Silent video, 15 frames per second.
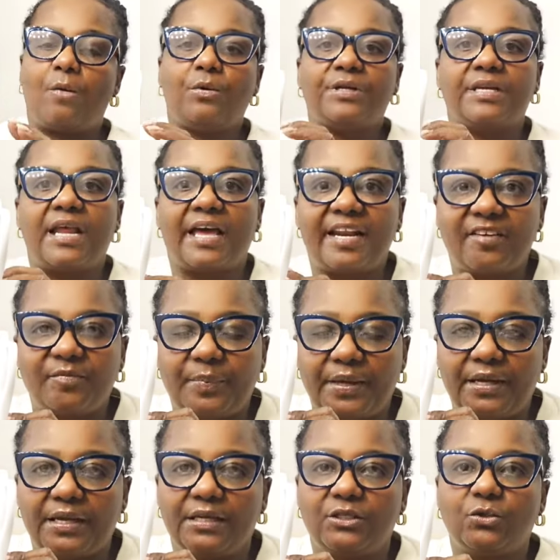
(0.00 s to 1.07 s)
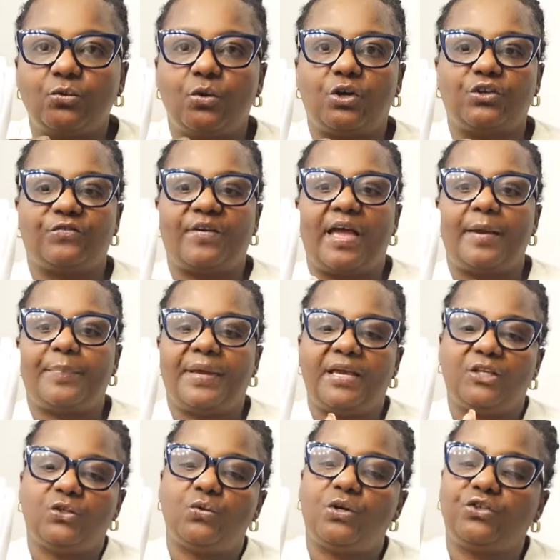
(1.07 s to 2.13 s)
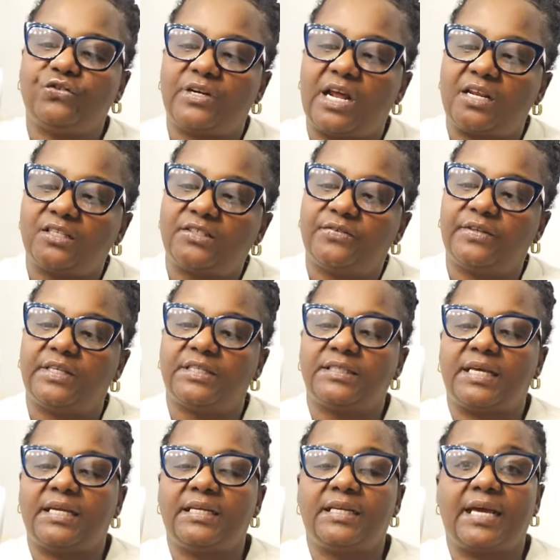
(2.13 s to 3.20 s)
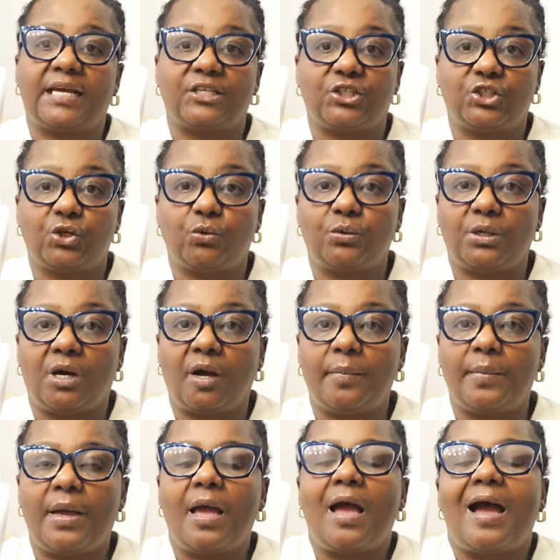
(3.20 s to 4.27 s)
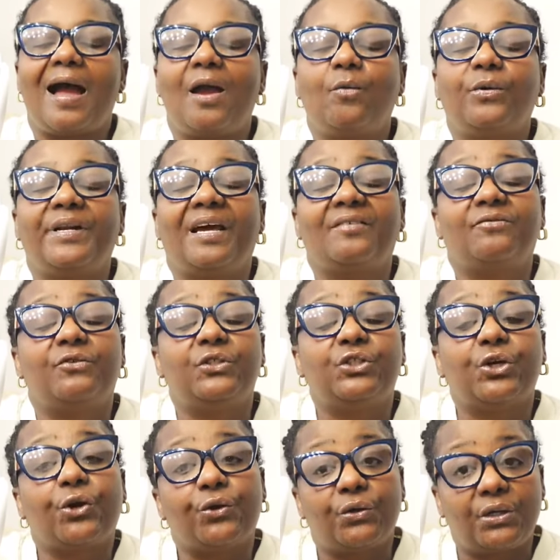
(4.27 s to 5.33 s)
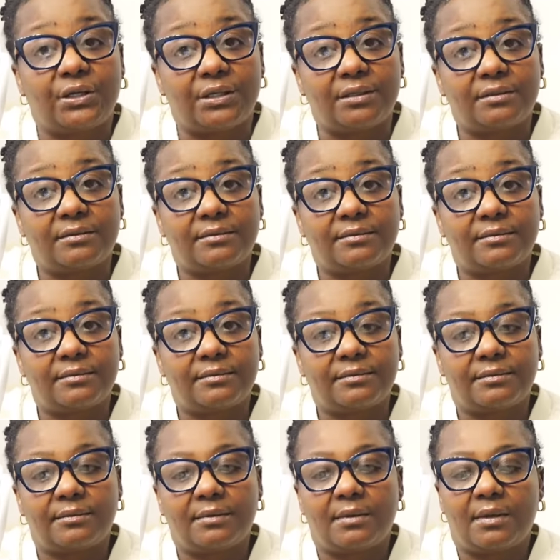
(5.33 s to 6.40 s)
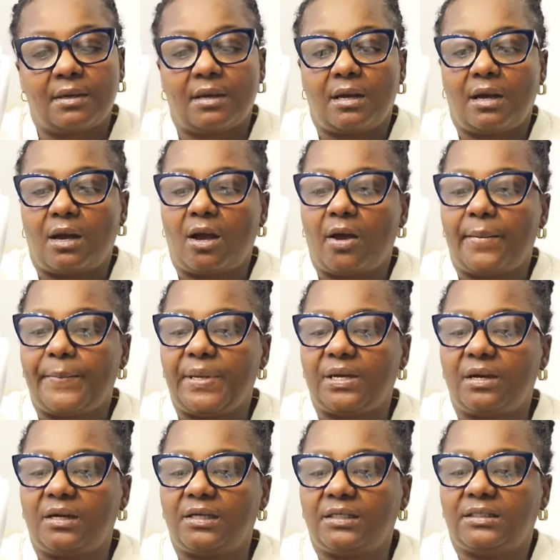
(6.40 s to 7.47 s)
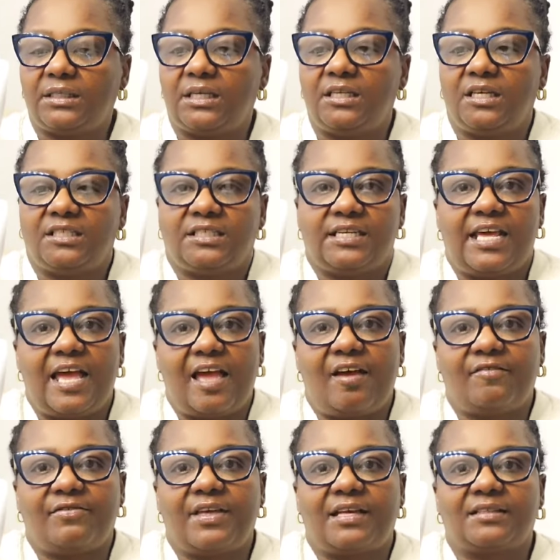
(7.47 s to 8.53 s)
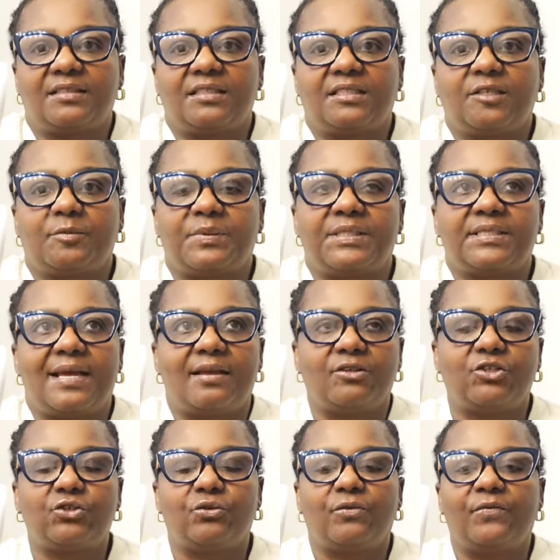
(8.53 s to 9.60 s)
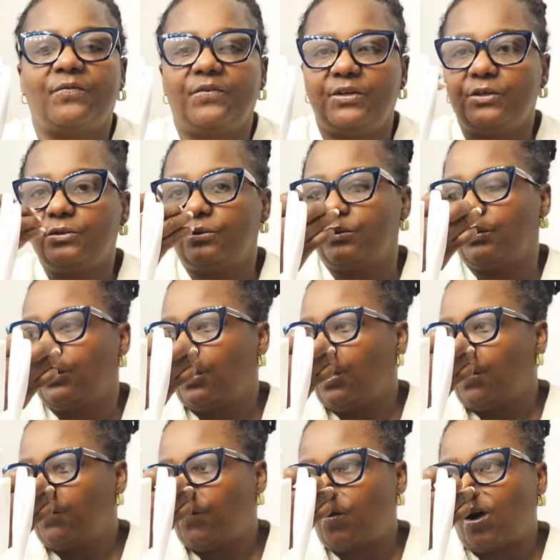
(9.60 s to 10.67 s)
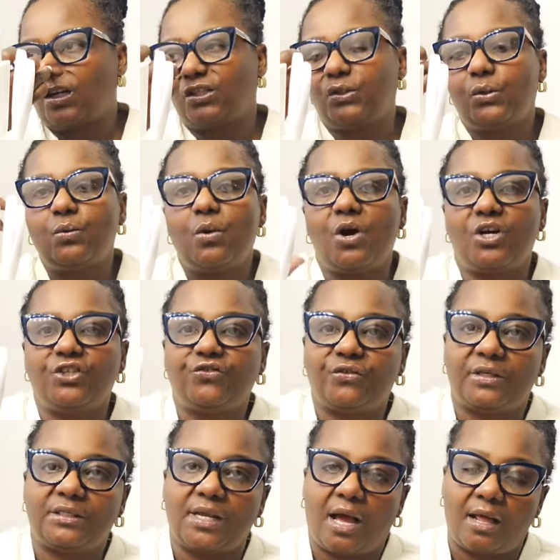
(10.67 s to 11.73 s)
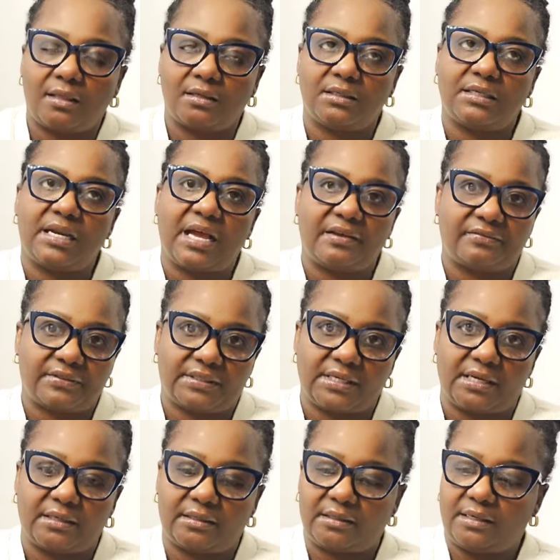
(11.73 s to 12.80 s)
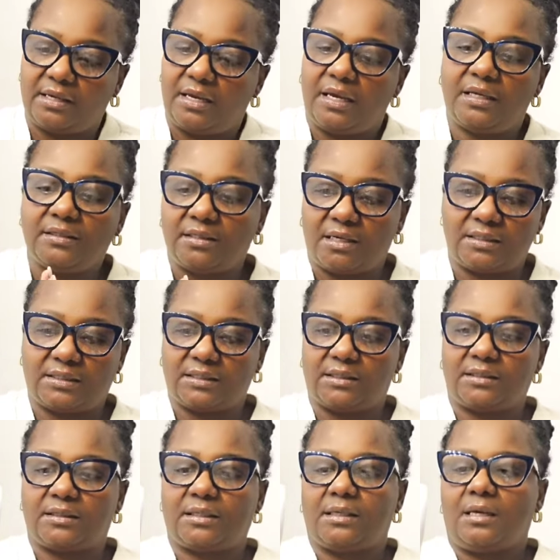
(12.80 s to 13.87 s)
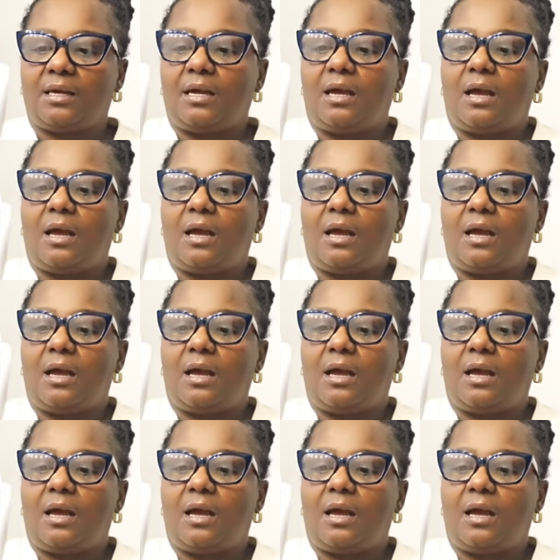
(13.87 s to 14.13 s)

I would not have paid 200 If I had paid $200 for this and it had showed up, I would have returned it. Um, because it doesn't have that substantial feel for a $200 knife set. It doesn't.